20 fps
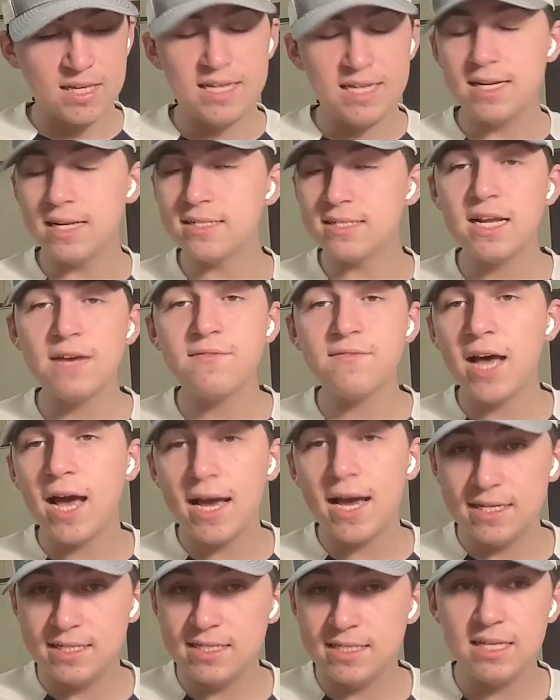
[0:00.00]
He doesn't have the
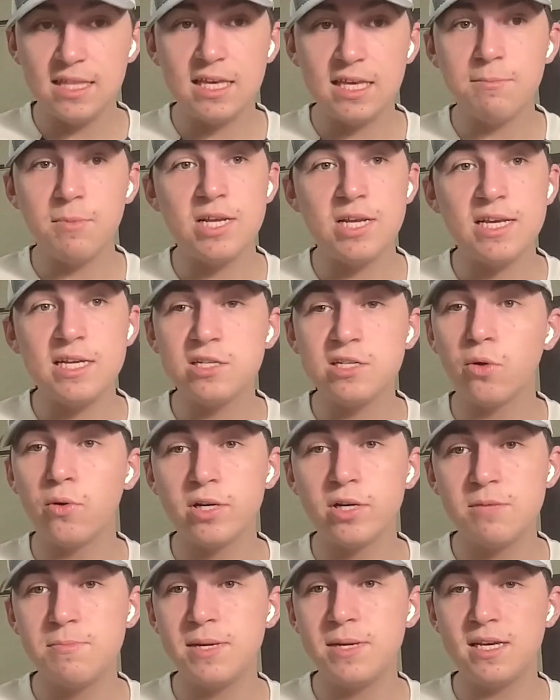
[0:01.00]
highest ceiling, but he's
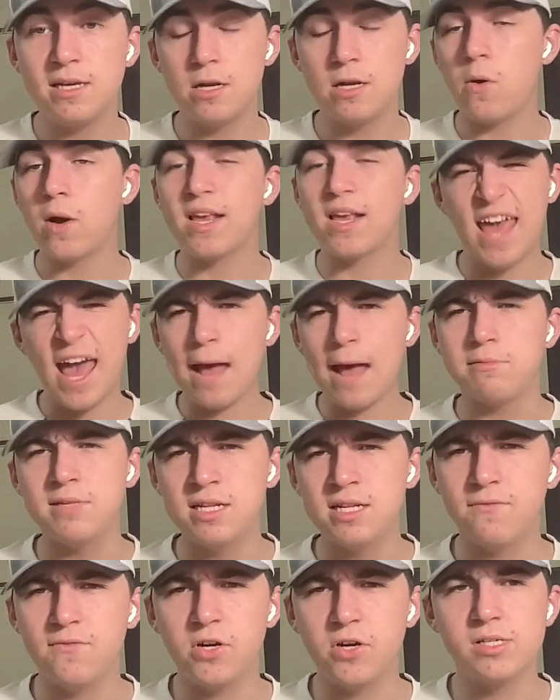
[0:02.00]
going to be, you know, a
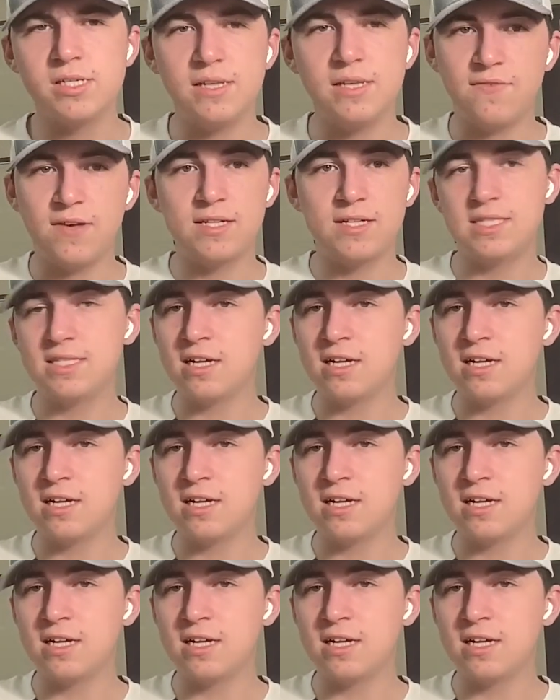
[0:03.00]
captain of your defense.